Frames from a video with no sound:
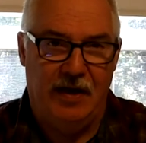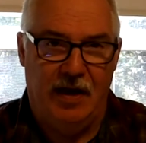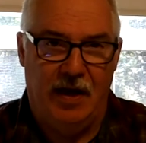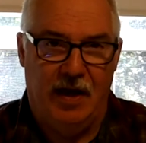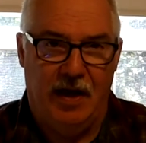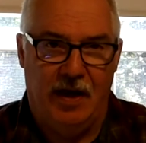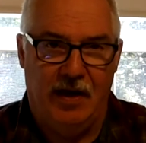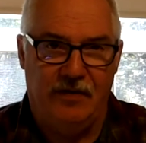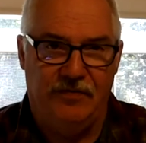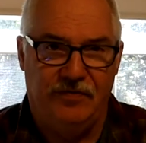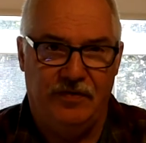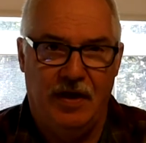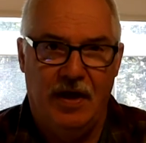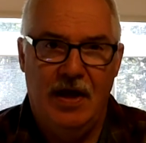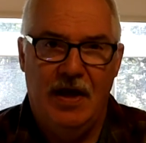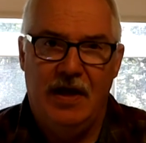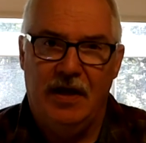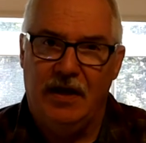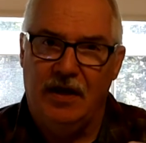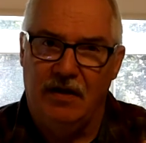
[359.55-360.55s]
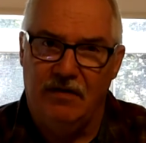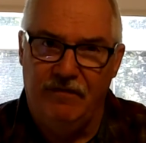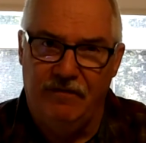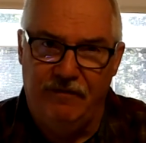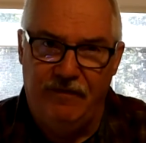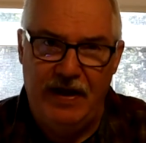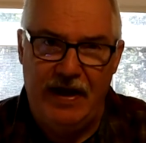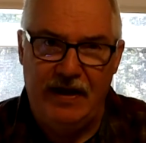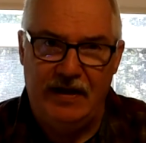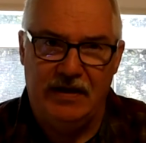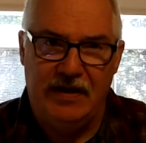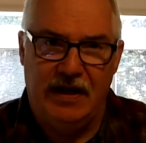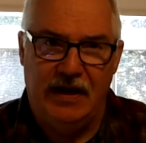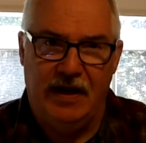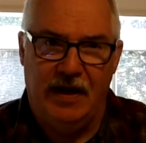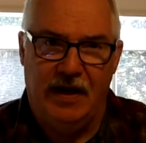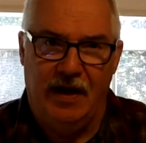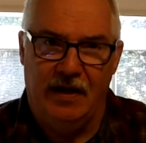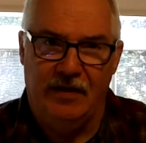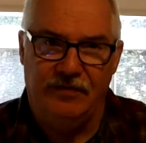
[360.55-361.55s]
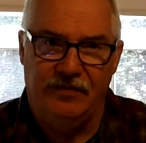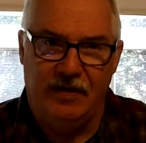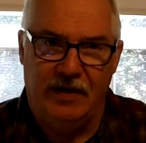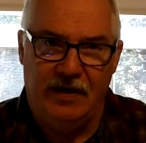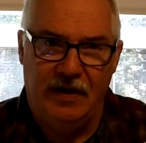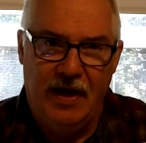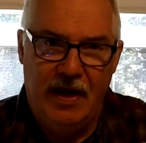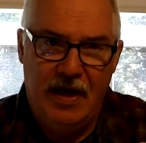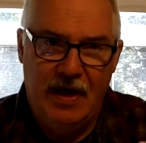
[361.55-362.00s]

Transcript: us, convicting us and